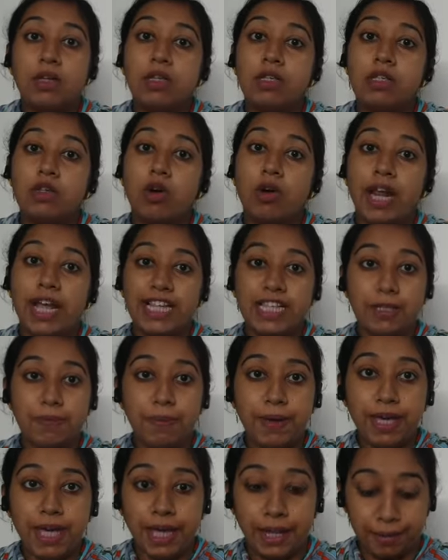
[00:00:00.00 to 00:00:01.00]
So let's
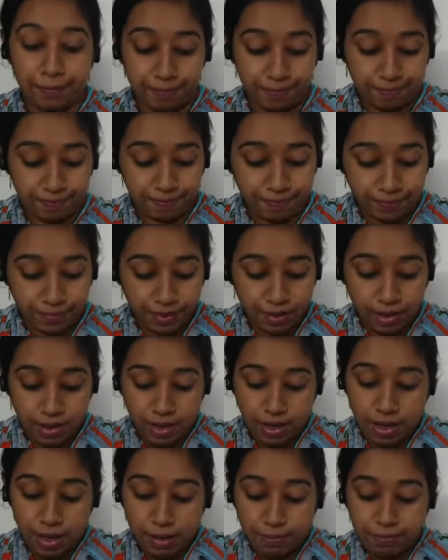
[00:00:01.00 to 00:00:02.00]
begin.
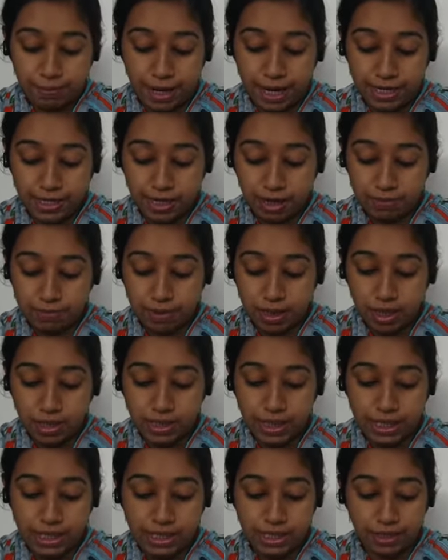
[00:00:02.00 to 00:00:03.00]
Page number
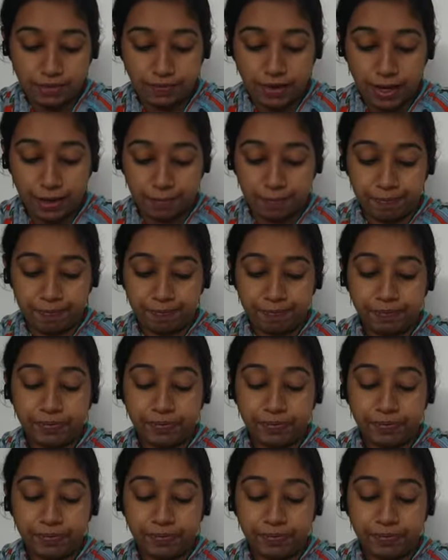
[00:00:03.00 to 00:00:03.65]
61.